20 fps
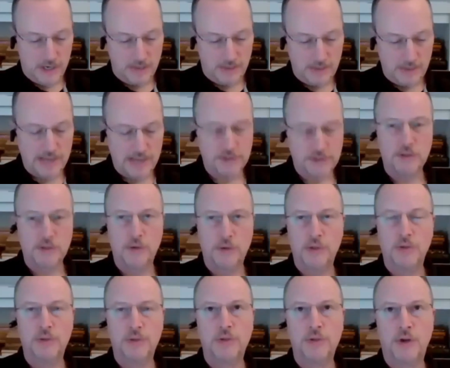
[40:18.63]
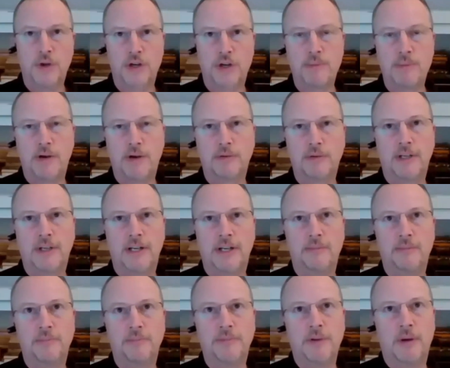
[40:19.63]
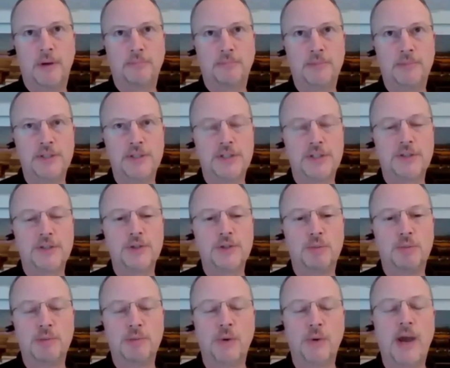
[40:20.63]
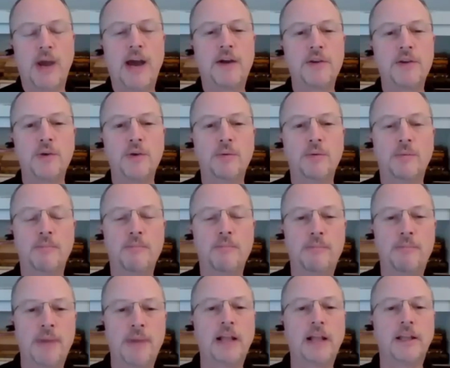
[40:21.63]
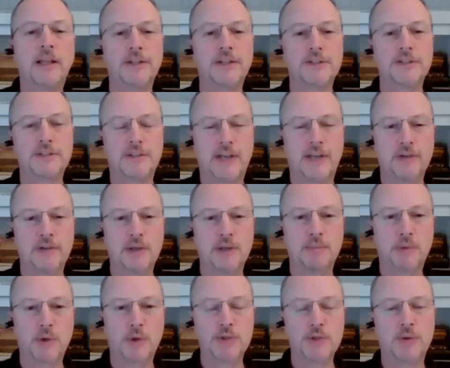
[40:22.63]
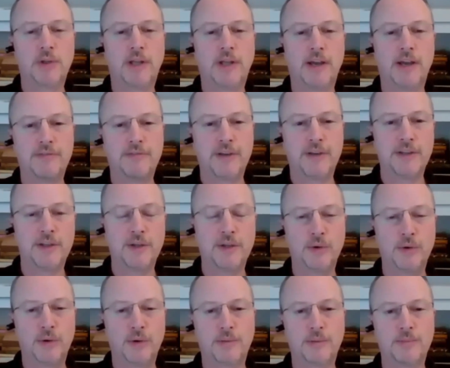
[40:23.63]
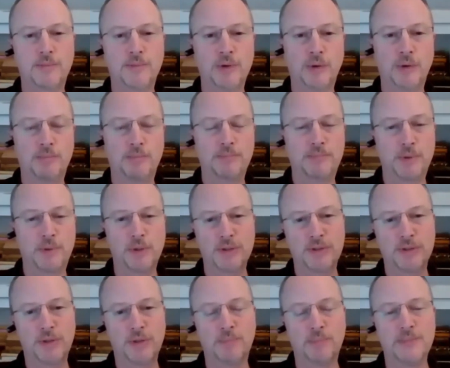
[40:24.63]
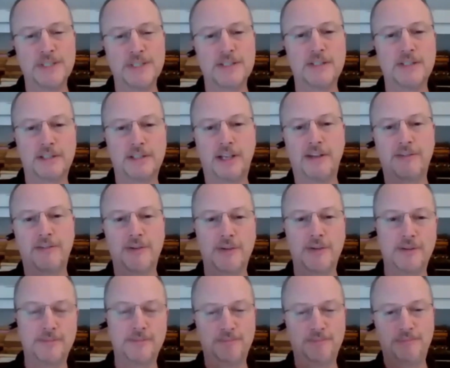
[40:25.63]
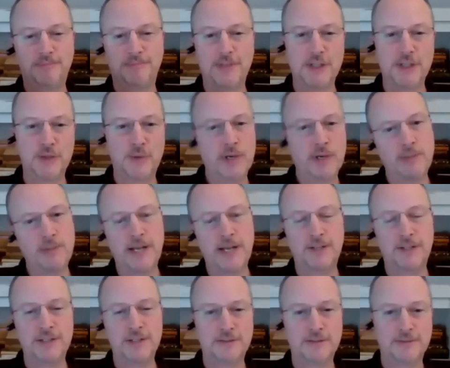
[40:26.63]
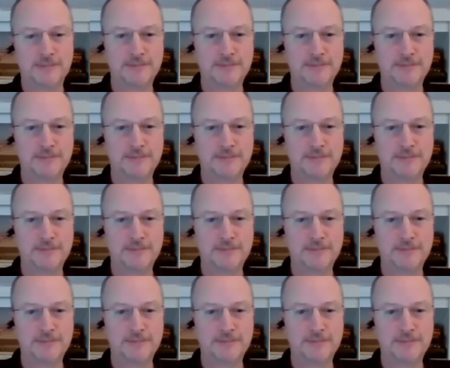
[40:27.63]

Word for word: Uh, so you, you talked about um, business consuming you. How do you balance having a personal life and then your your person your business life? And is there any balance?